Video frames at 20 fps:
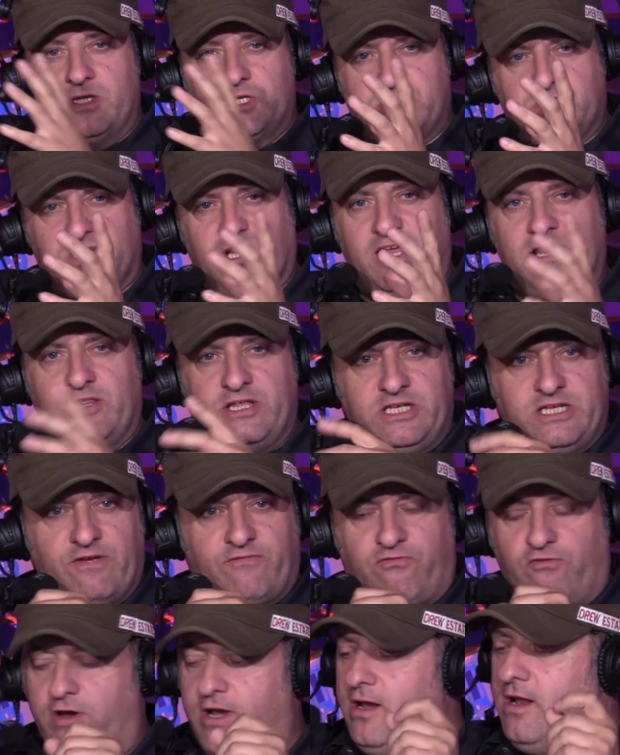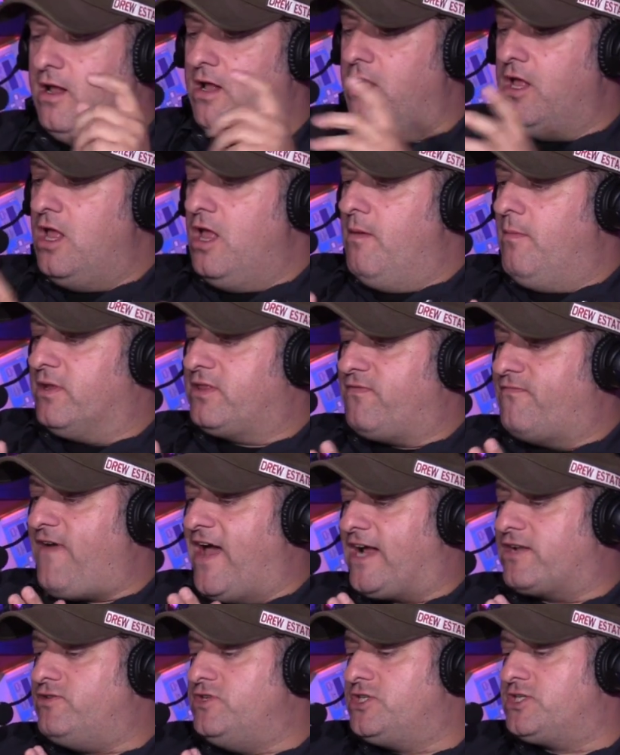slightly different, but the
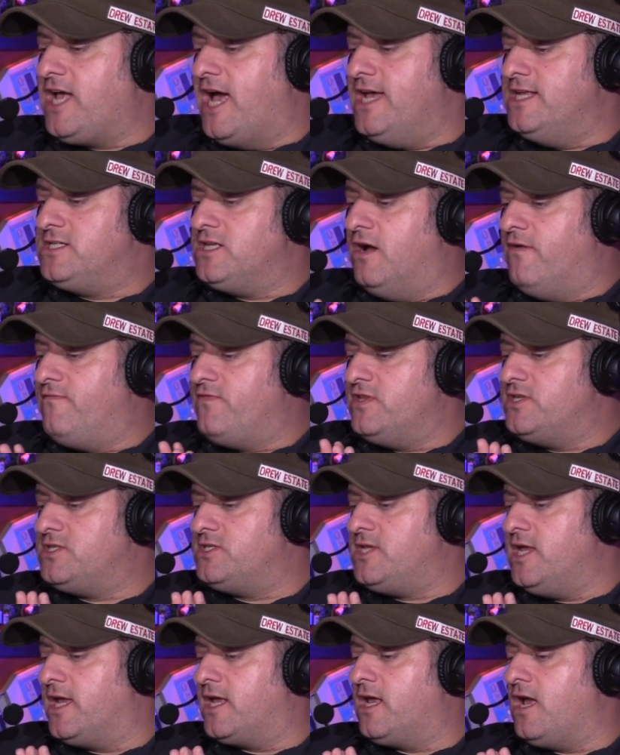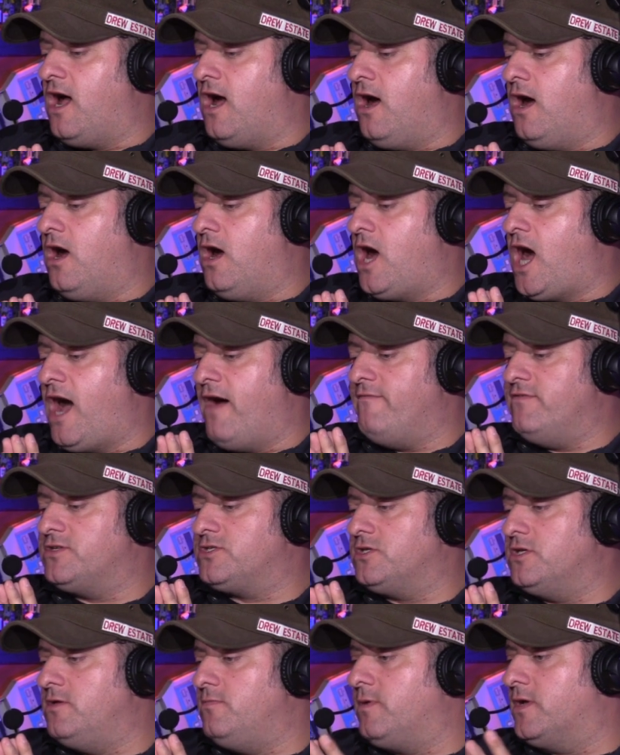factory size of this stick,
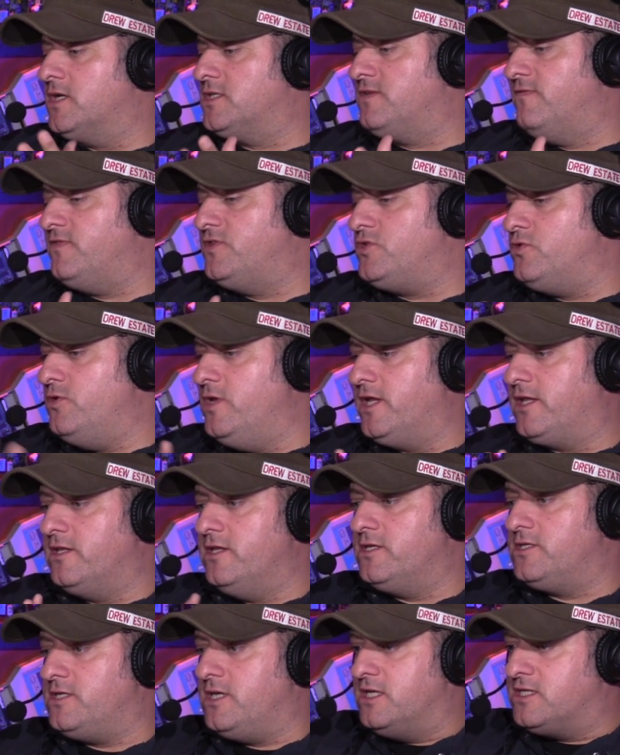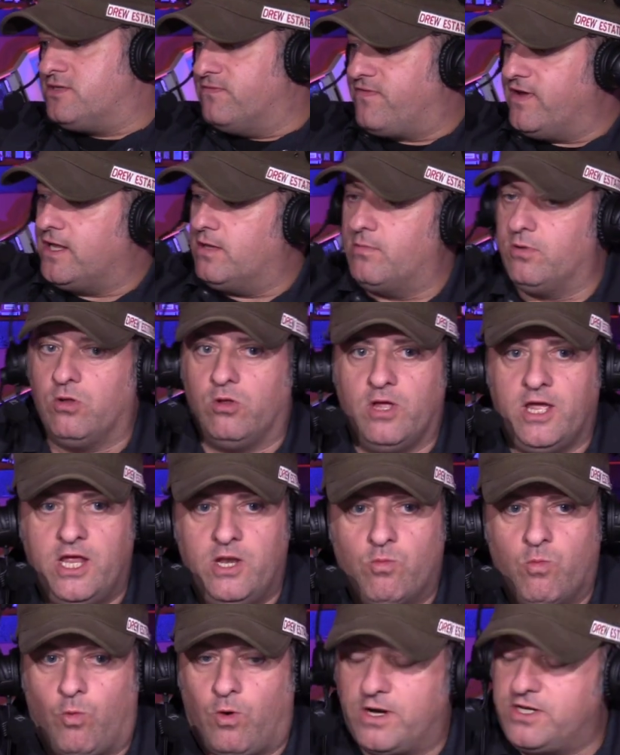obviously because of its uniqueness, it's available
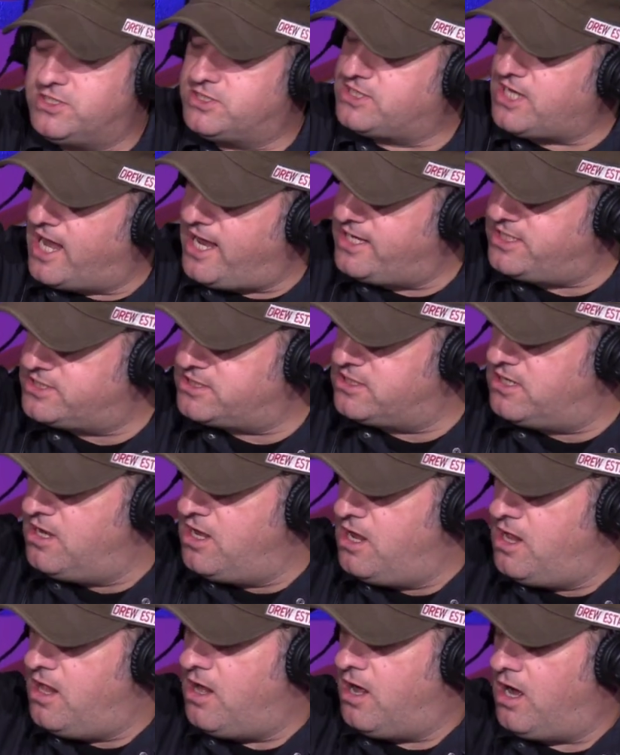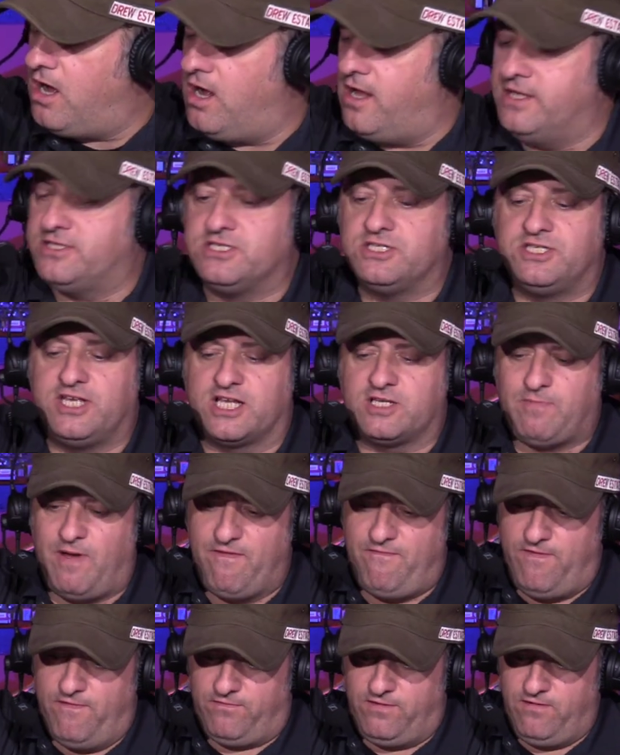in one size. It's a
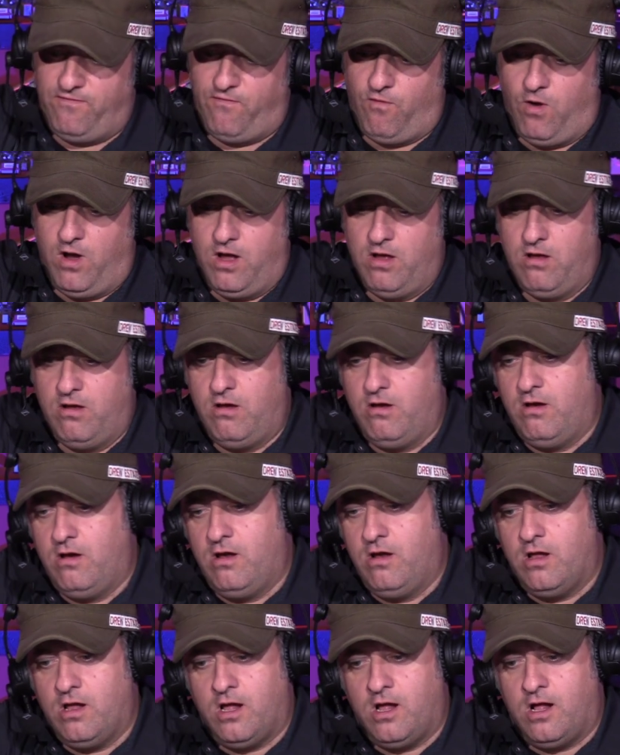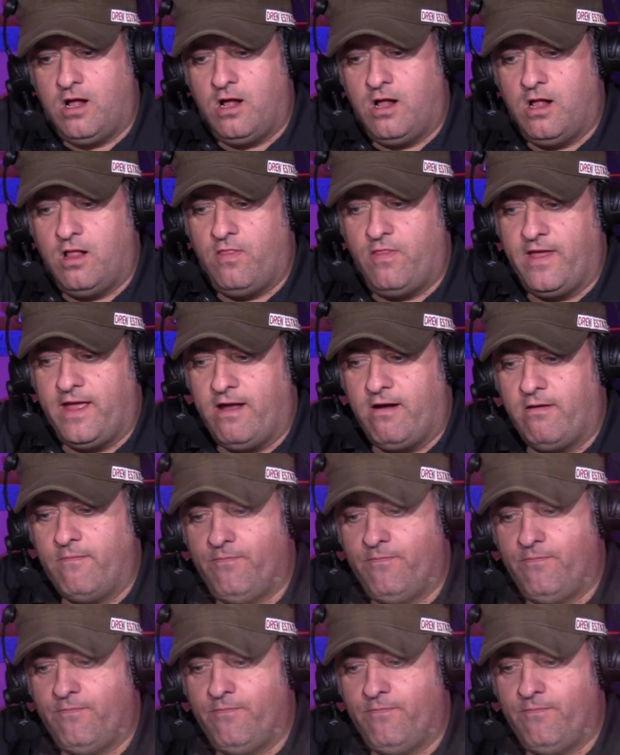6x54 there,